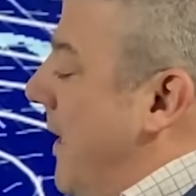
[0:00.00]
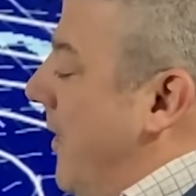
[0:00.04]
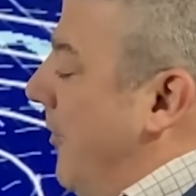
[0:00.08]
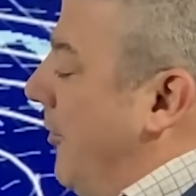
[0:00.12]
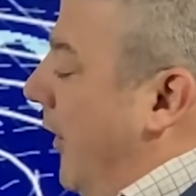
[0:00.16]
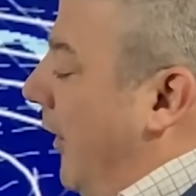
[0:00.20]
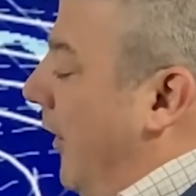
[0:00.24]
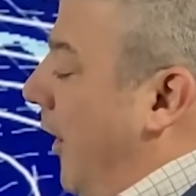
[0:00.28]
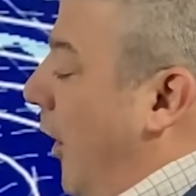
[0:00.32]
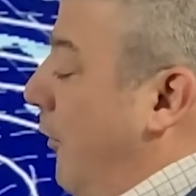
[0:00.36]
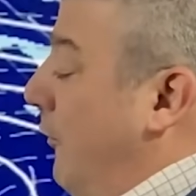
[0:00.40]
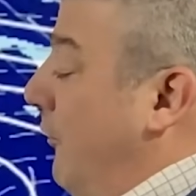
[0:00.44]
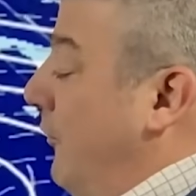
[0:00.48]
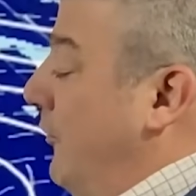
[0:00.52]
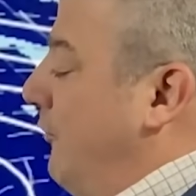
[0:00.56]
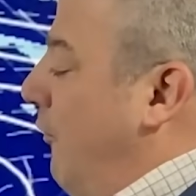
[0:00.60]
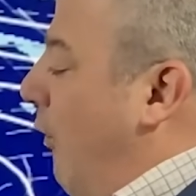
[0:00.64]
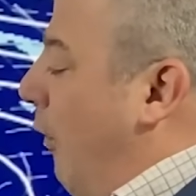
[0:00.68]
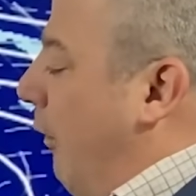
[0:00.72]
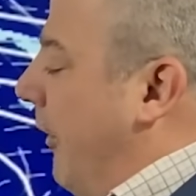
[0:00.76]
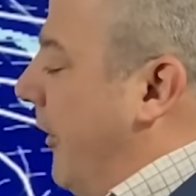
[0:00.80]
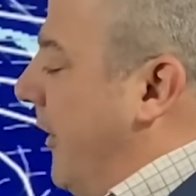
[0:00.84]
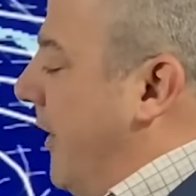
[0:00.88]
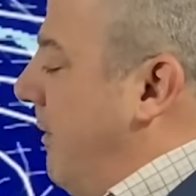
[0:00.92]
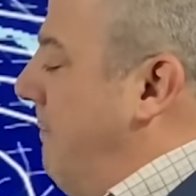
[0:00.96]
The low's
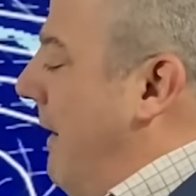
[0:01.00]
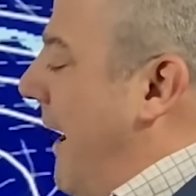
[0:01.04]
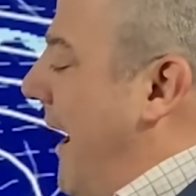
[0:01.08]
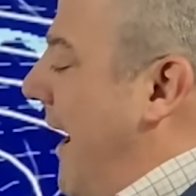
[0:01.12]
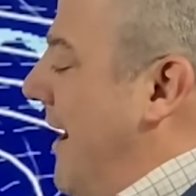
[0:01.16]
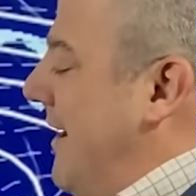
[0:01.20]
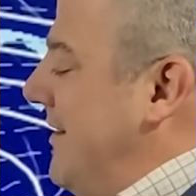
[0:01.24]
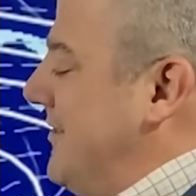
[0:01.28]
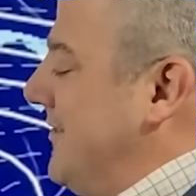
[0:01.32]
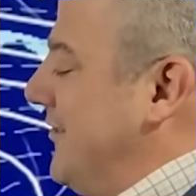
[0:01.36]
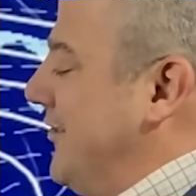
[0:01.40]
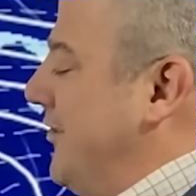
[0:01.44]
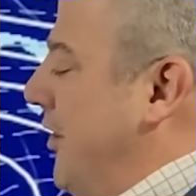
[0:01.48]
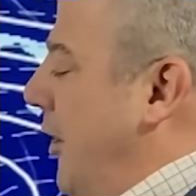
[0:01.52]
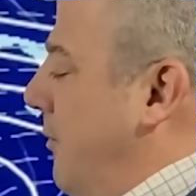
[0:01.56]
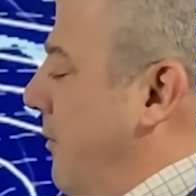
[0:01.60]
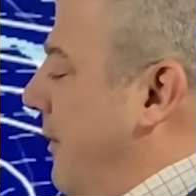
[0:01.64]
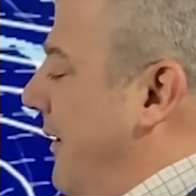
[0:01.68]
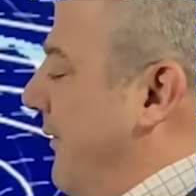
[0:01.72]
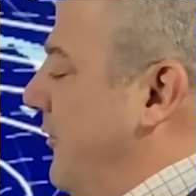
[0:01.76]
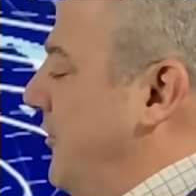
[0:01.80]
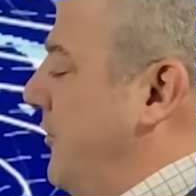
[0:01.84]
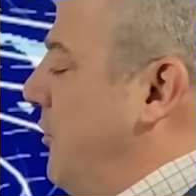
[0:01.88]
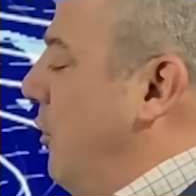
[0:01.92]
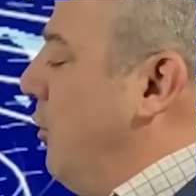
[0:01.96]
fallen apart, so
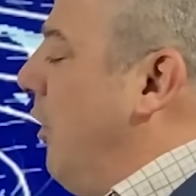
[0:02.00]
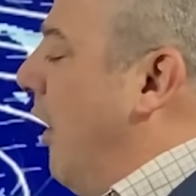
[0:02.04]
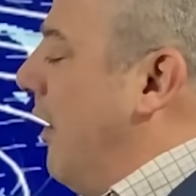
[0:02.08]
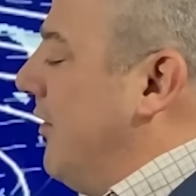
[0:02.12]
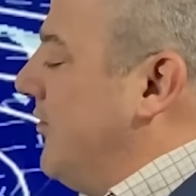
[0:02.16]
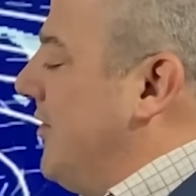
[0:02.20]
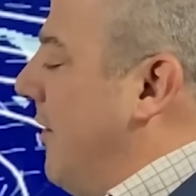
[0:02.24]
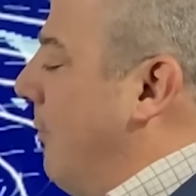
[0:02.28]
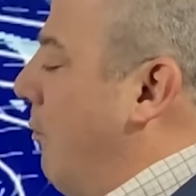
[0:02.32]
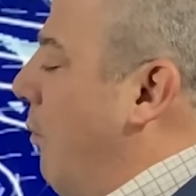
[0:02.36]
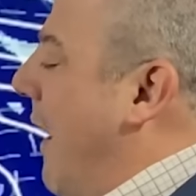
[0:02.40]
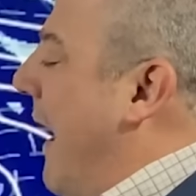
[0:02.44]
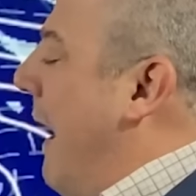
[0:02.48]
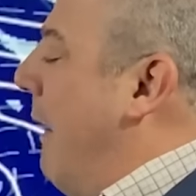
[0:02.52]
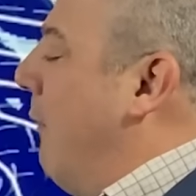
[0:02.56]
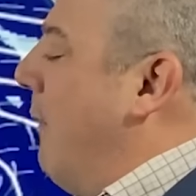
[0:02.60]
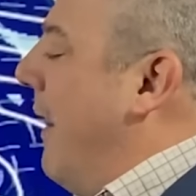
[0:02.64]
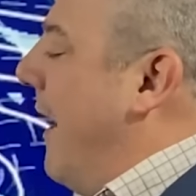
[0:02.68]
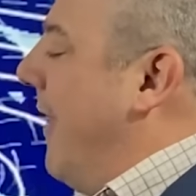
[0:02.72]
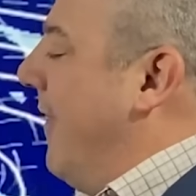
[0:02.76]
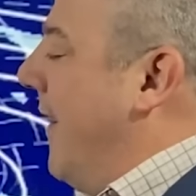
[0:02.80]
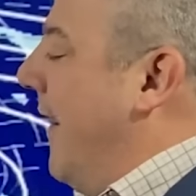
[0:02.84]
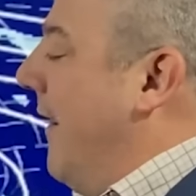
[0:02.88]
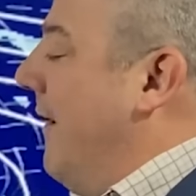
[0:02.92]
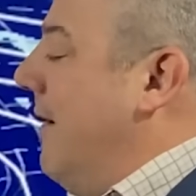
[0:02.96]
we've still got some wet
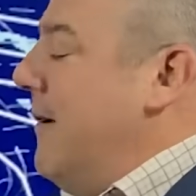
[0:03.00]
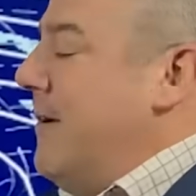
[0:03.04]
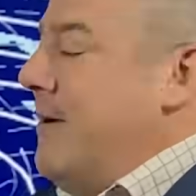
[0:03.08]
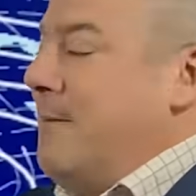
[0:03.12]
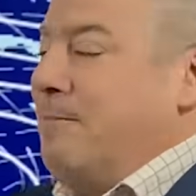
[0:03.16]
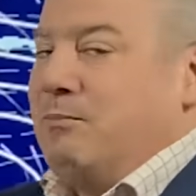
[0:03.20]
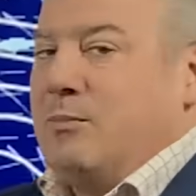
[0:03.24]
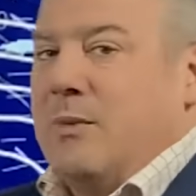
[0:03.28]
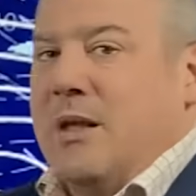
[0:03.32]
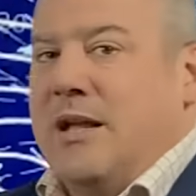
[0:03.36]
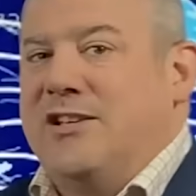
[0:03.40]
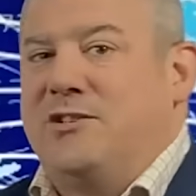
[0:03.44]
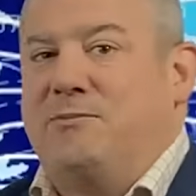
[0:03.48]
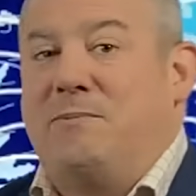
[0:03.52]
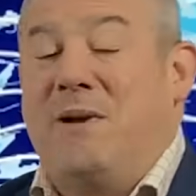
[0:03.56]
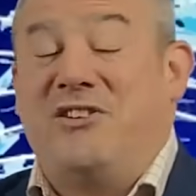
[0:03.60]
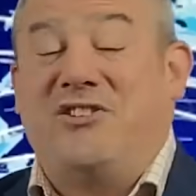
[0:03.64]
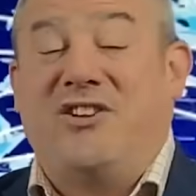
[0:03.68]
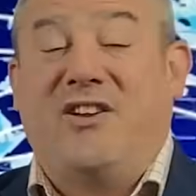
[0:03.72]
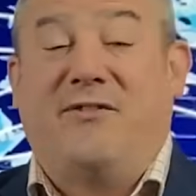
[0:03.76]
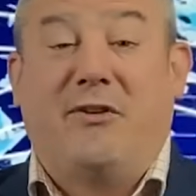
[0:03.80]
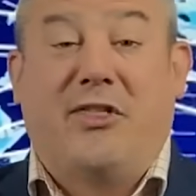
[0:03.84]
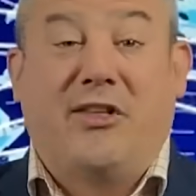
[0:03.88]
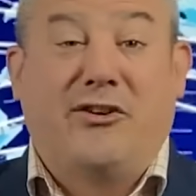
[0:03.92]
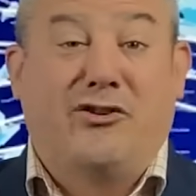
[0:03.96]
weather,
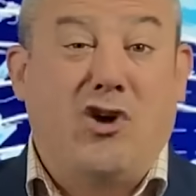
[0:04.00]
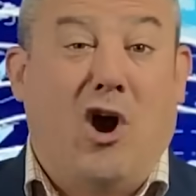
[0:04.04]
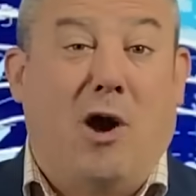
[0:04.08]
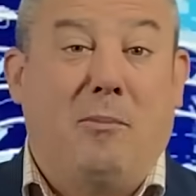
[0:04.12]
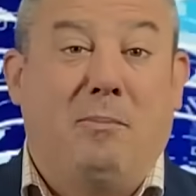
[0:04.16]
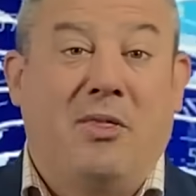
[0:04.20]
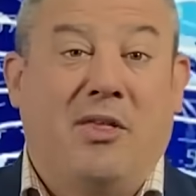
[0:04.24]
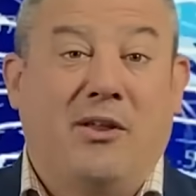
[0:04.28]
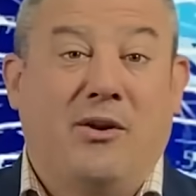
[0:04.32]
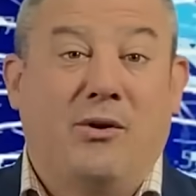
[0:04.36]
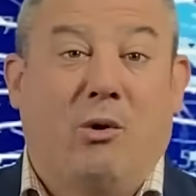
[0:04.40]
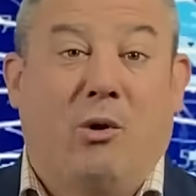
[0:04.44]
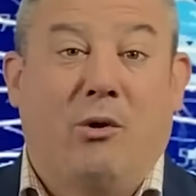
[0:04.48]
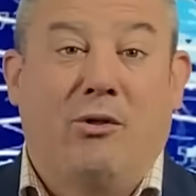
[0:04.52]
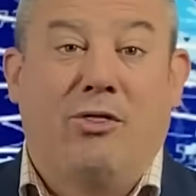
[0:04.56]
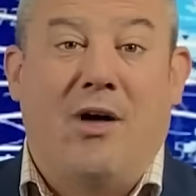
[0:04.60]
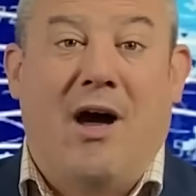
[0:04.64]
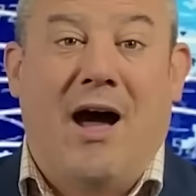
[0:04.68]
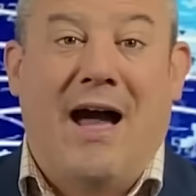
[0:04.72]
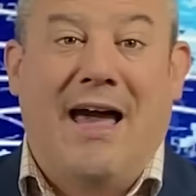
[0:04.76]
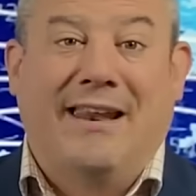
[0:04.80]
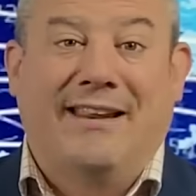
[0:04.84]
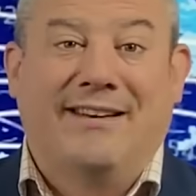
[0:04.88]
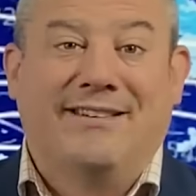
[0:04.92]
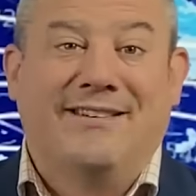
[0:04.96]
especially for the top of the North
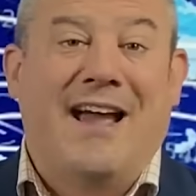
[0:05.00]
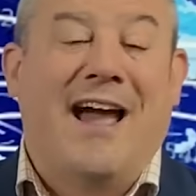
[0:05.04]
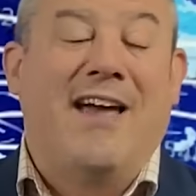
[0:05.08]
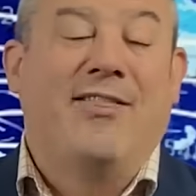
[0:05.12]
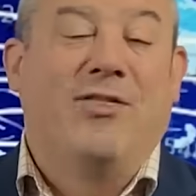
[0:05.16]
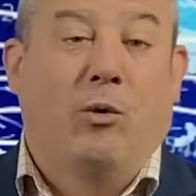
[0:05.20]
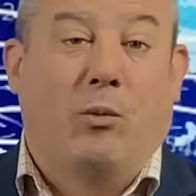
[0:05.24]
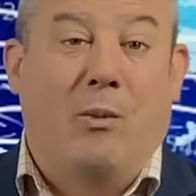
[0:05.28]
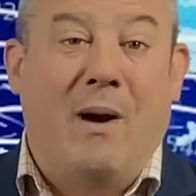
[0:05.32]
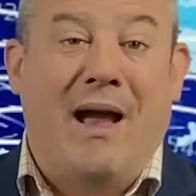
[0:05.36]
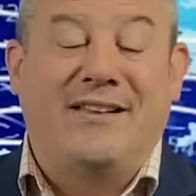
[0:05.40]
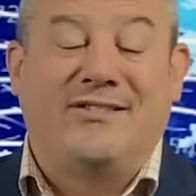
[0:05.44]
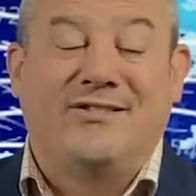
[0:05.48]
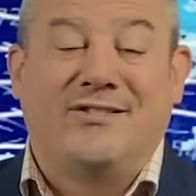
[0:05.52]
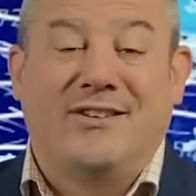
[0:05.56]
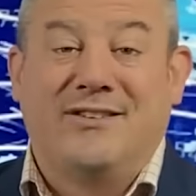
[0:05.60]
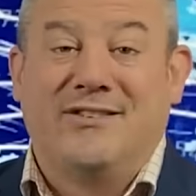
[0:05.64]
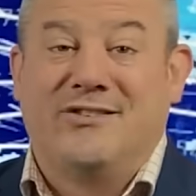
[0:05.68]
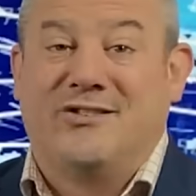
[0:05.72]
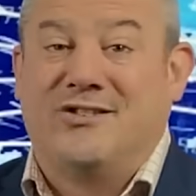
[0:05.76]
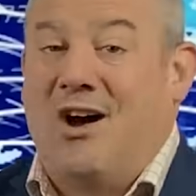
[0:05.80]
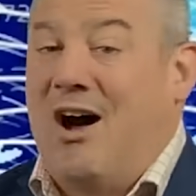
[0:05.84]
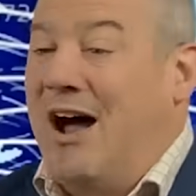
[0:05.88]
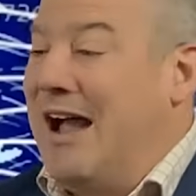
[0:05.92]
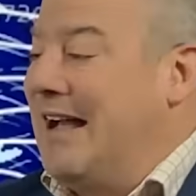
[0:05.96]
Island and the western
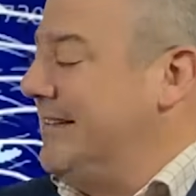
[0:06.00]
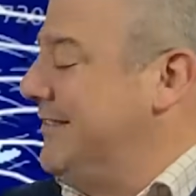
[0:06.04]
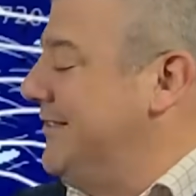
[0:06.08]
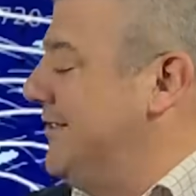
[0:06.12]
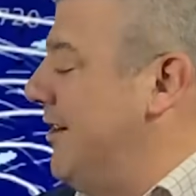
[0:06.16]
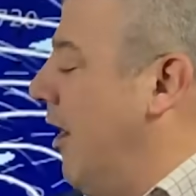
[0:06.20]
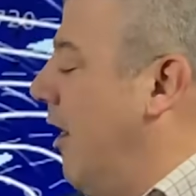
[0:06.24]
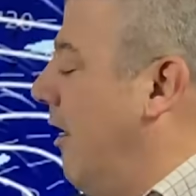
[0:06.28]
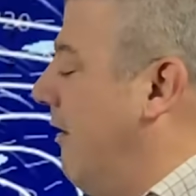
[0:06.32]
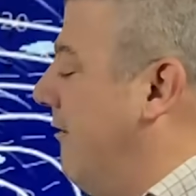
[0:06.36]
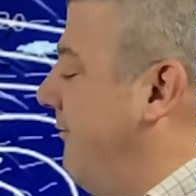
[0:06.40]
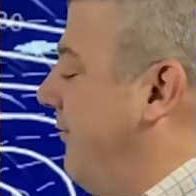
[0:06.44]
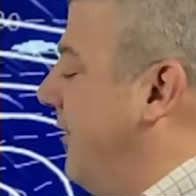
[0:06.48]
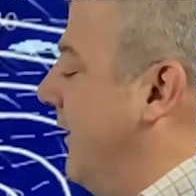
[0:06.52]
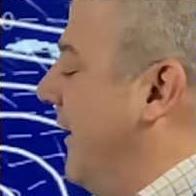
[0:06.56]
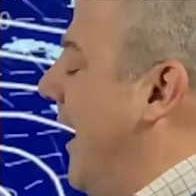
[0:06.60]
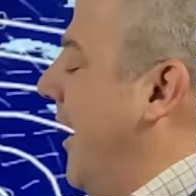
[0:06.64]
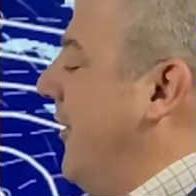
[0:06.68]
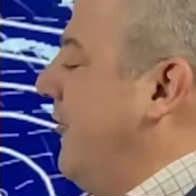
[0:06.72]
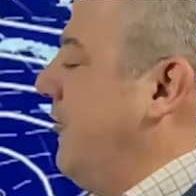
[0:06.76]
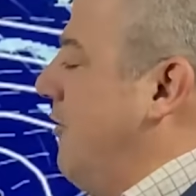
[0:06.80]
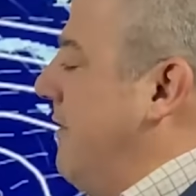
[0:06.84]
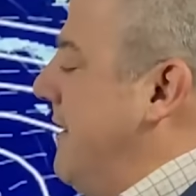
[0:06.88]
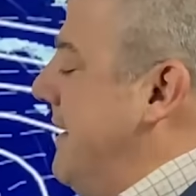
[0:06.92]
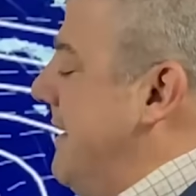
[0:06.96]
sides of the
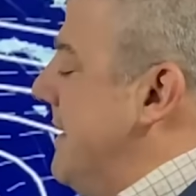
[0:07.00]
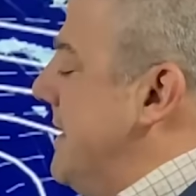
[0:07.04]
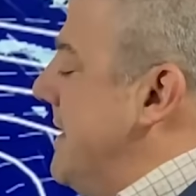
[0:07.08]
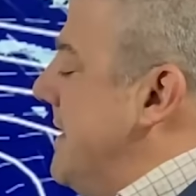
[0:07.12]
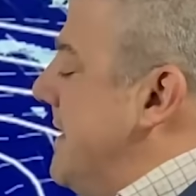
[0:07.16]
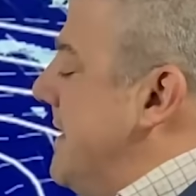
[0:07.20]
country.